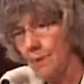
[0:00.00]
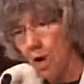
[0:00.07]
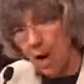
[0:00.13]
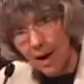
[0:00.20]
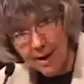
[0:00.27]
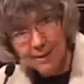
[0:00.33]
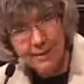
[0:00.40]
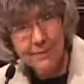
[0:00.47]

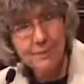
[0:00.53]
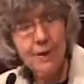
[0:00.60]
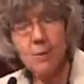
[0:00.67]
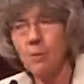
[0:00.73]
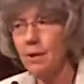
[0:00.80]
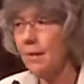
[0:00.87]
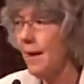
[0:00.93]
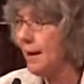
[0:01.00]
on. They
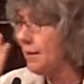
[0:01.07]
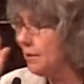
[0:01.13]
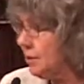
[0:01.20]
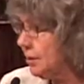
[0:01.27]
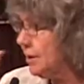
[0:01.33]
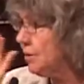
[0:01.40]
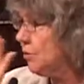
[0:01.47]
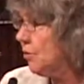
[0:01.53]
were in that
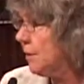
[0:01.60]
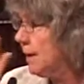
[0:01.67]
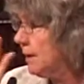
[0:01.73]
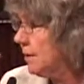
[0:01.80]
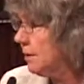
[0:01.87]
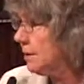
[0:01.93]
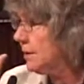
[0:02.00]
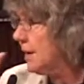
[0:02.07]
good
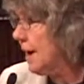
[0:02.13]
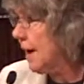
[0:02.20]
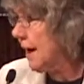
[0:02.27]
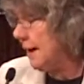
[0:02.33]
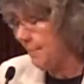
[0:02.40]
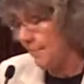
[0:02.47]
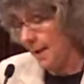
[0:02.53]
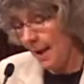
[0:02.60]
critical
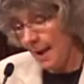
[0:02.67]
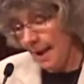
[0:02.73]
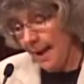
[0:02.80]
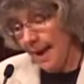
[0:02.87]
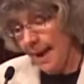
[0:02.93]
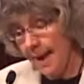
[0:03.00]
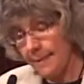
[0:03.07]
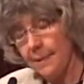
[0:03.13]
time.
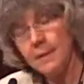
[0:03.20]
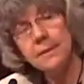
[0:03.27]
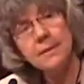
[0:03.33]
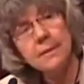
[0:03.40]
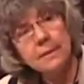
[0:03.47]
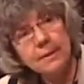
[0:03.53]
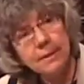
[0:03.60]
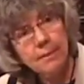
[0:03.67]
And this
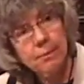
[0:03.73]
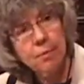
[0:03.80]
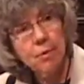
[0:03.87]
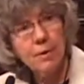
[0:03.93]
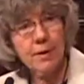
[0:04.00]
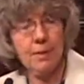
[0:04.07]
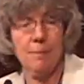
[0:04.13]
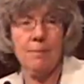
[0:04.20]
is
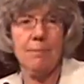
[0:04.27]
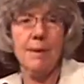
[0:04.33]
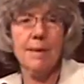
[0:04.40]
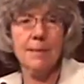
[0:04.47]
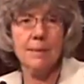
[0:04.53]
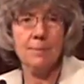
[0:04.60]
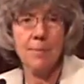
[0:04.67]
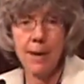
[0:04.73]
important
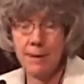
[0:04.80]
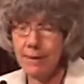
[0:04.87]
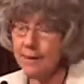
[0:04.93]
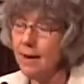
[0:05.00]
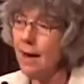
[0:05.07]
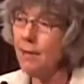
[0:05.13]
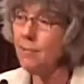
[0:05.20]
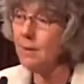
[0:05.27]
because by the
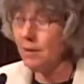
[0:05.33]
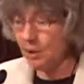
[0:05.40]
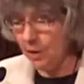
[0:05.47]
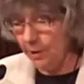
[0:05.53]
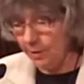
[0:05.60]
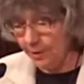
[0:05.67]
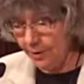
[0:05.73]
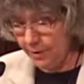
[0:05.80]
time these
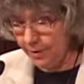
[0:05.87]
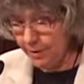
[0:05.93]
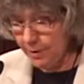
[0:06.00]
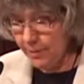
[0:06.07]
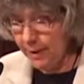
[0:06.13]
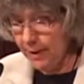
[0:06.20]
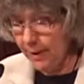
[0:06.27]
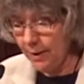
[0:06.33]
children are
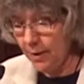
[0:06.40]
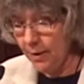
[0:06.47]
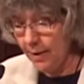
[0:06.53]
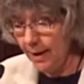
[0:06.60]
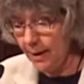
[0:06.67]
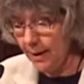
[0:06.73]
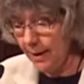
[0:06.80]
speaking good